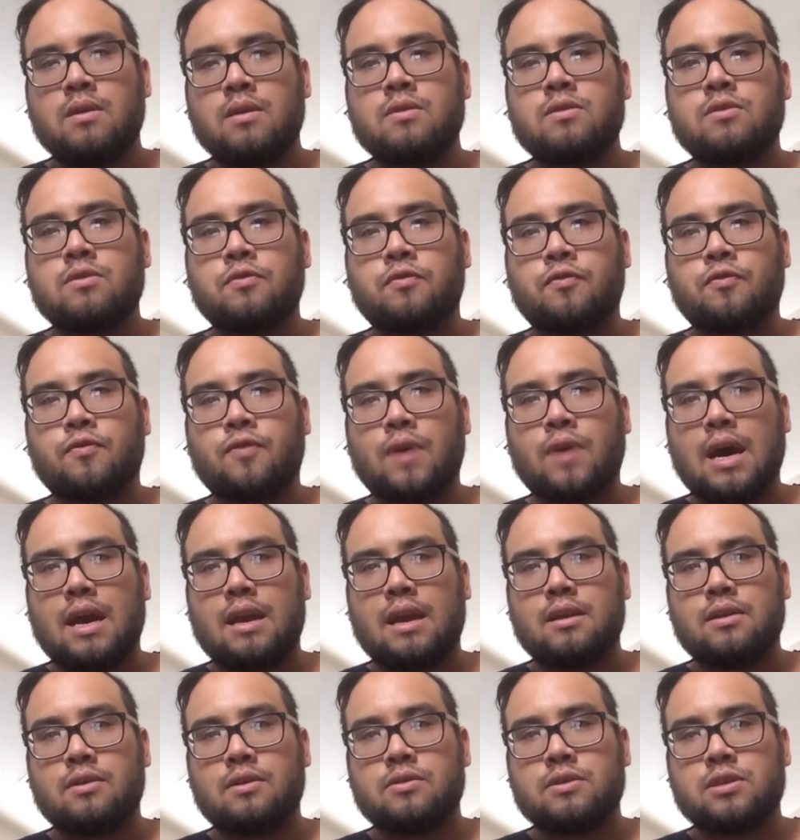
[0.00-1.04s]
to
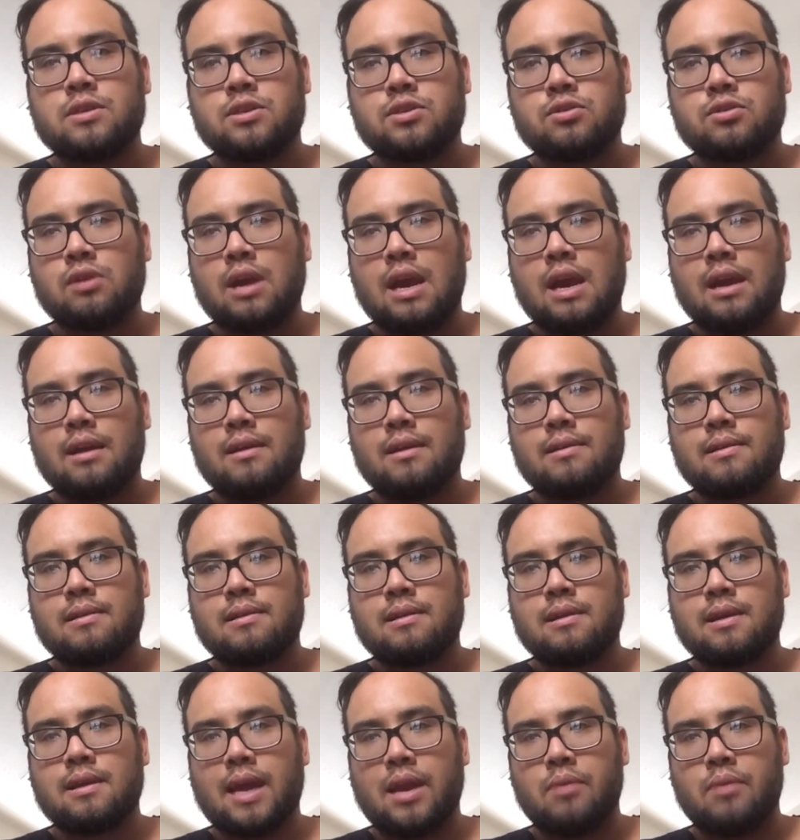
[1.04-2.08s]
find your strength
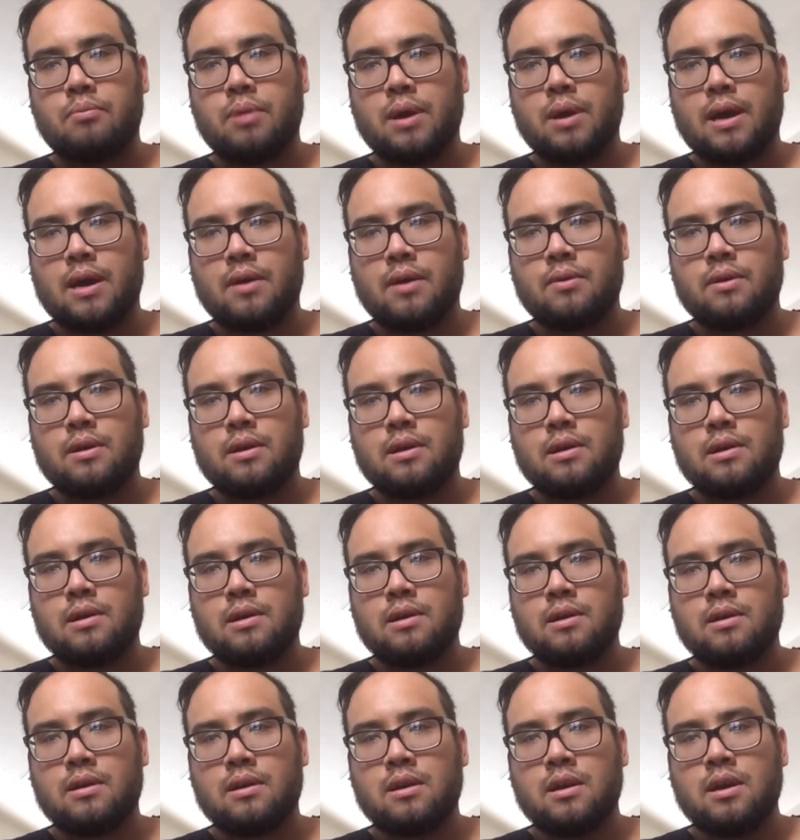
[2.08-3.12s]
and power.
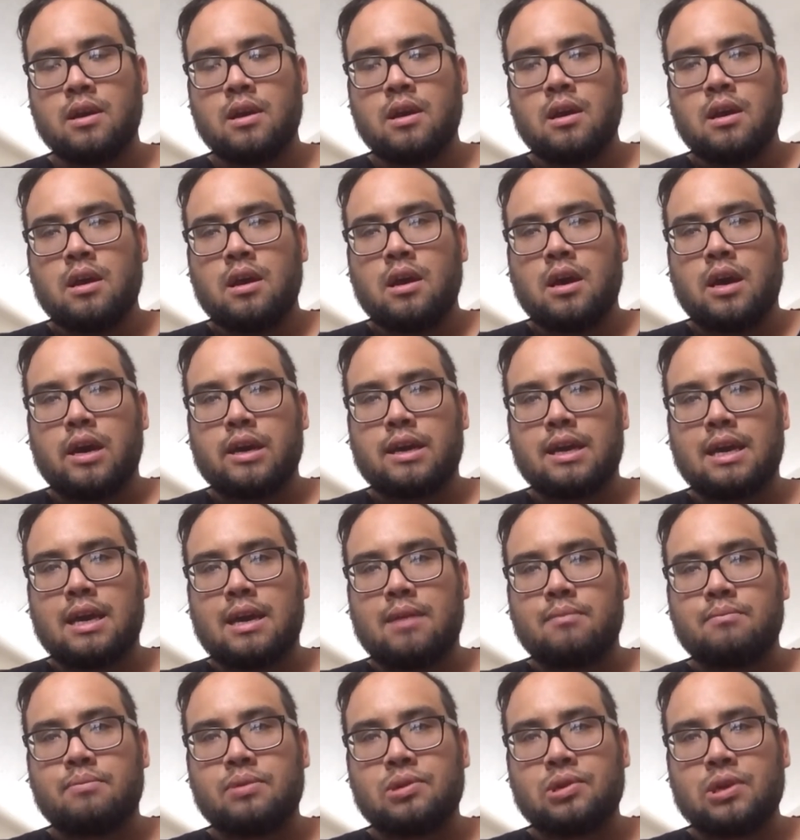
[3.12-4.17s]

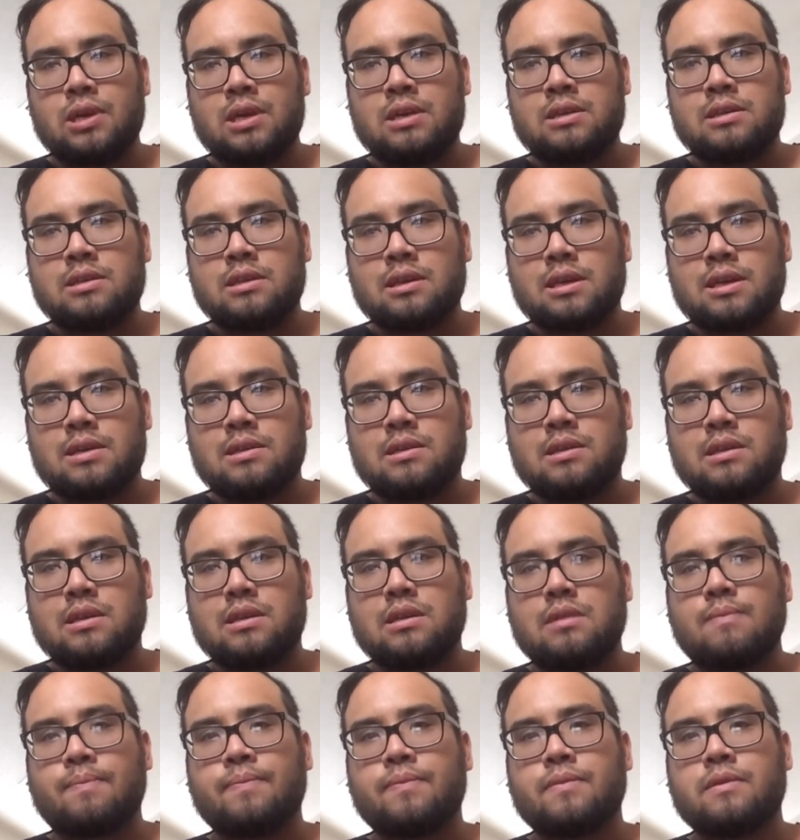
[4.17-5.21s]
Again, please
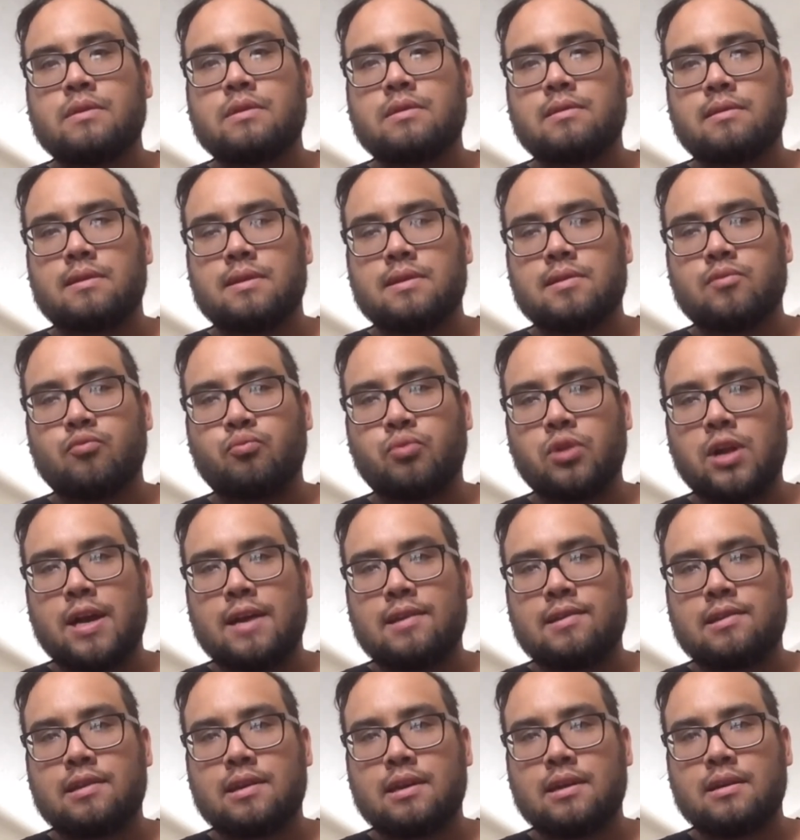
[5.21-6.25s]
listen to this
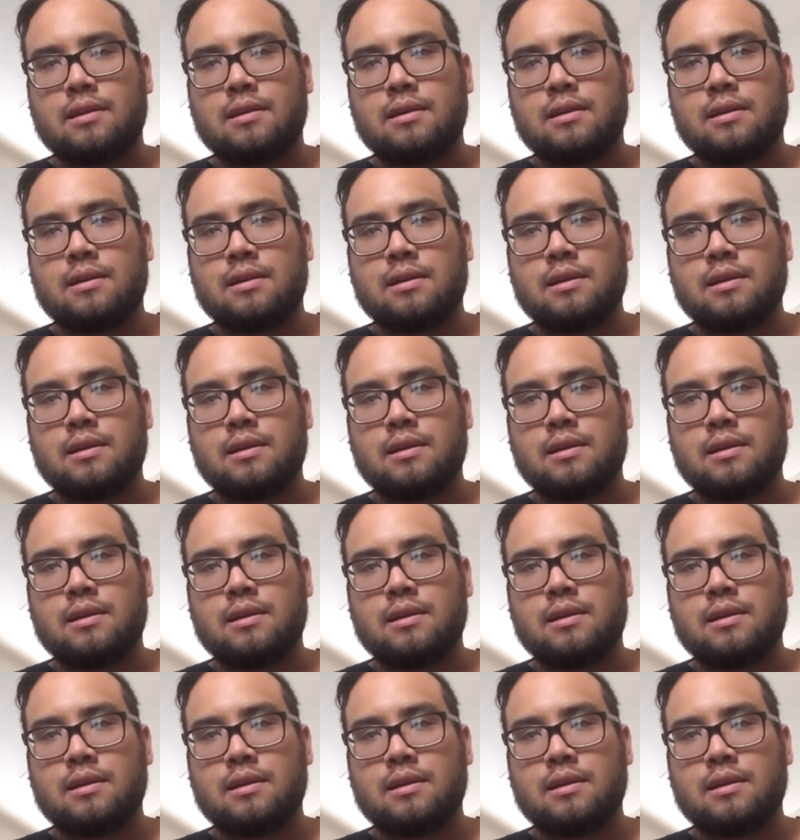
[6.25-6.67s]
blessing